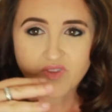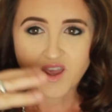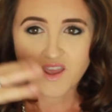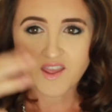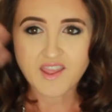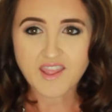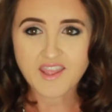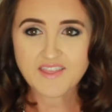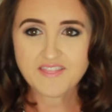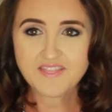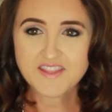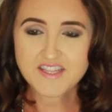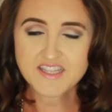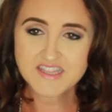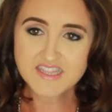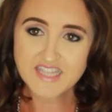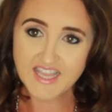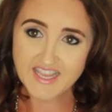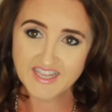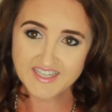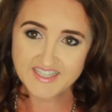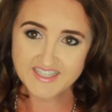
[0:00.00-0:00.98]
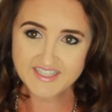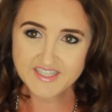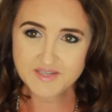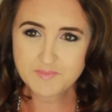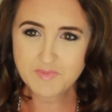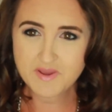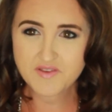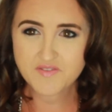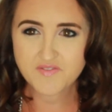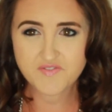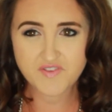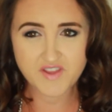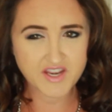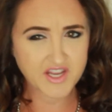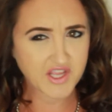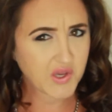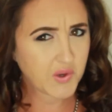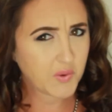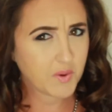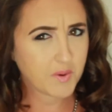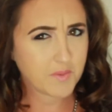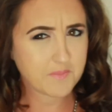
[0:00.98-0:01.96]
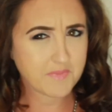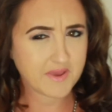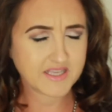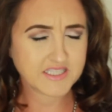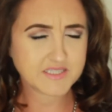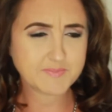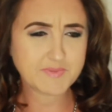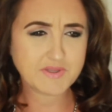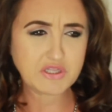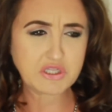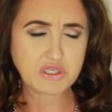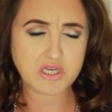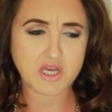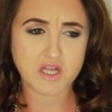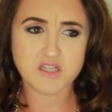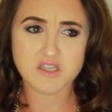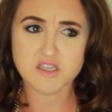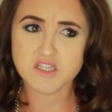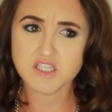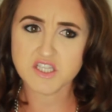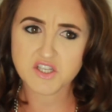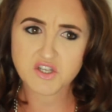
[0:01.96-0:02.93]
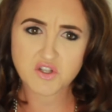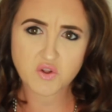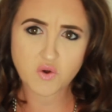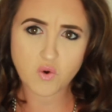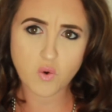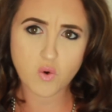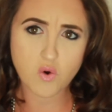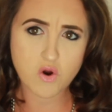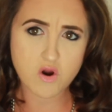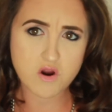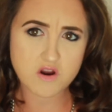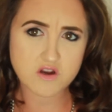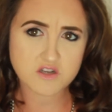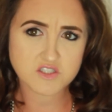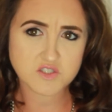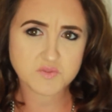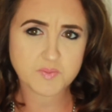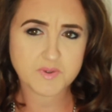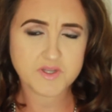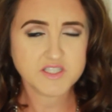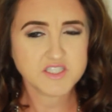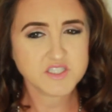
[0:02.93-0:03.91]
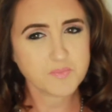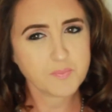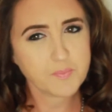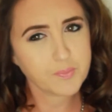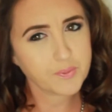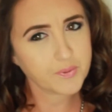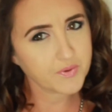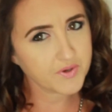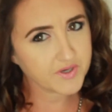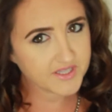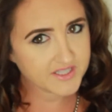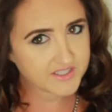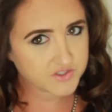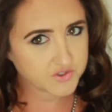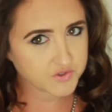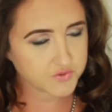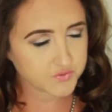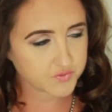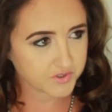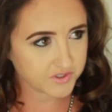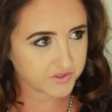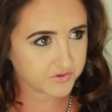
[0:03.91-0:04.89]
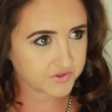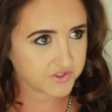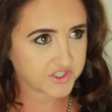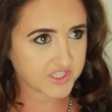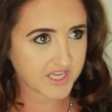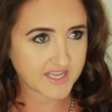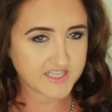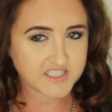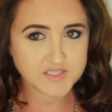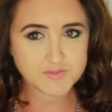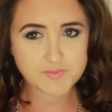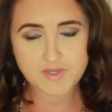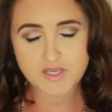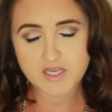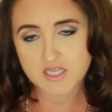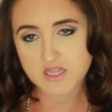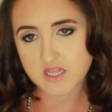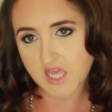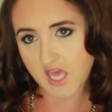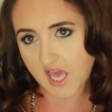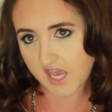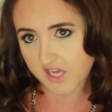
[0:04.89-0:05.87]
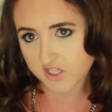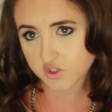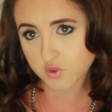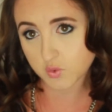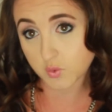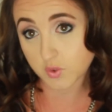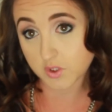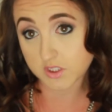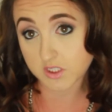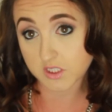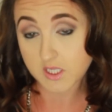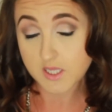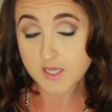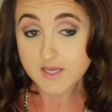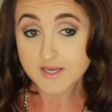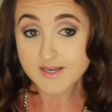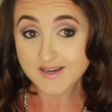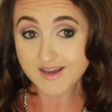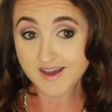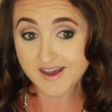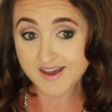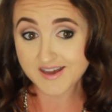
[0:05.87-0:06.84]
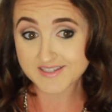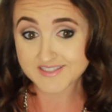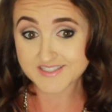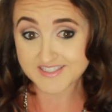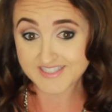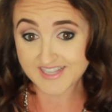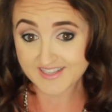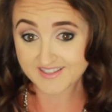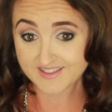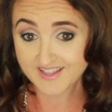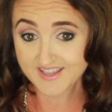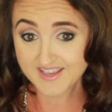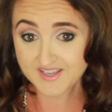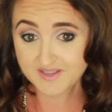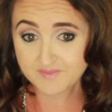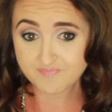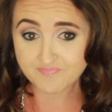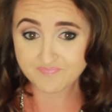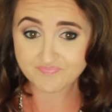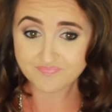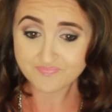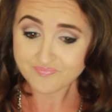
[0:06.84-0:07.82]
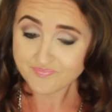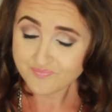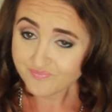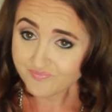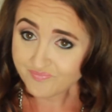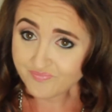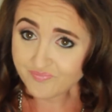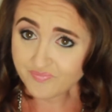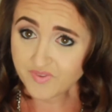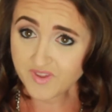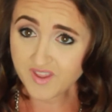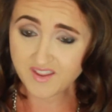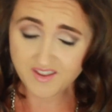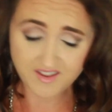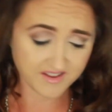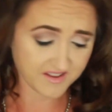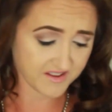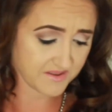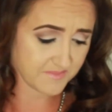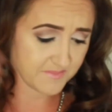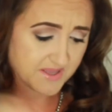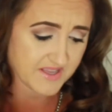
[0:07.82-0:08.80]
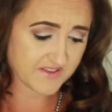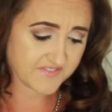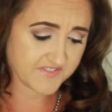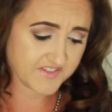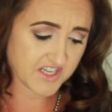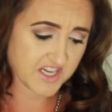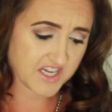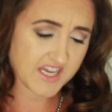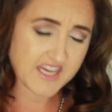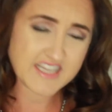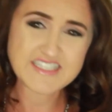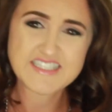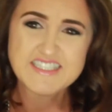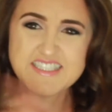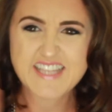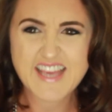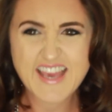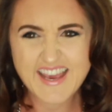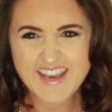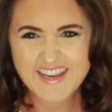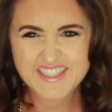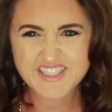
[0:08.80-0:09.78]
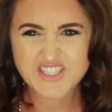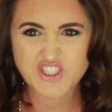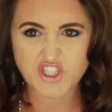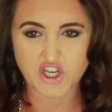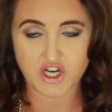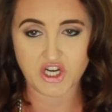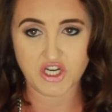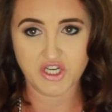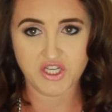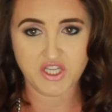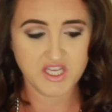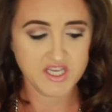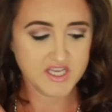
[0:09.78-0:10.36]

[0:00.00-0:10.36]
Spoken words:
In the lighting in my video, it makes me look a little orange, but it's a pretty true shade to me in the actual daylight. If not a tad dark.